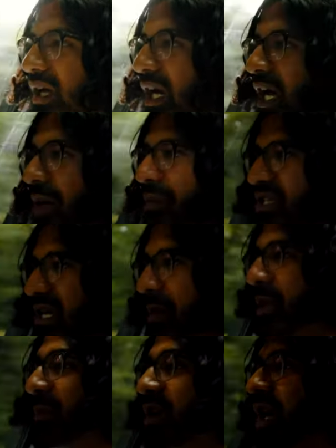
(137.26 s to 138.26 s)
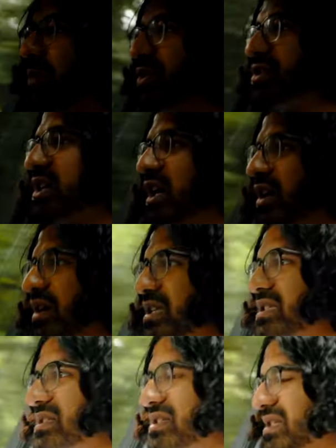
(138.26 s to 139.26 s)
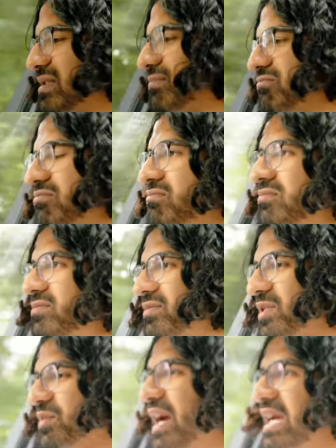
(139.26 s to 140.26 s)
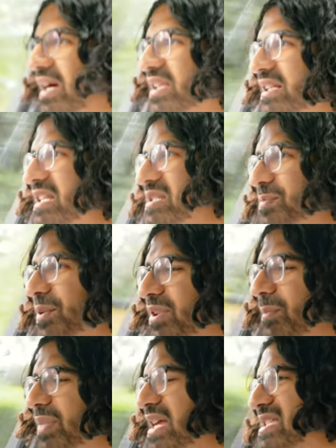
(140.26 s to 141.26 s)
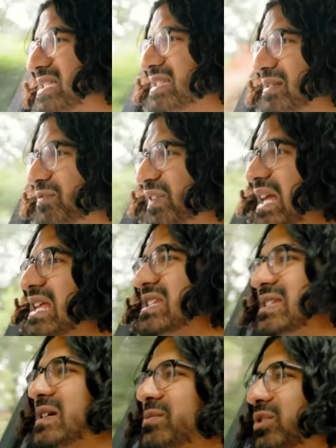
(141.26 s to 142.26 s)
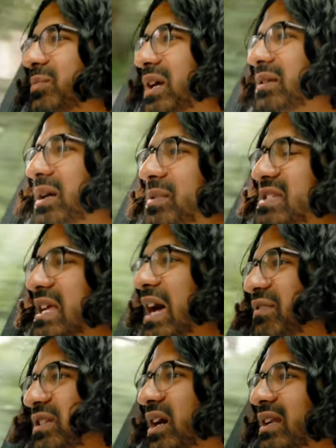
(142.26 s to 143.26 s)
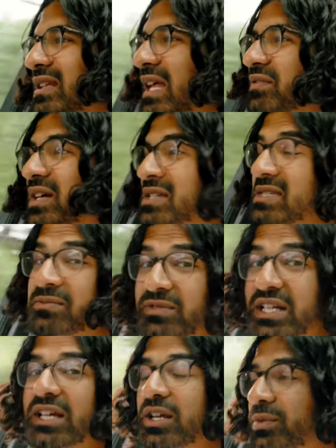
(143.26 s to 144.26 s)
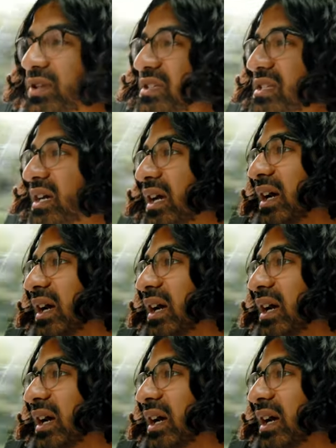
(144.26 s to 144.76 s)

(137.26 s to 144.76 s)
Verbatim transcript: uh, which some M car wheels are. It's just great. I think this is probably the best feeling steering wheel BMW's ever done, and they've done some really good ones.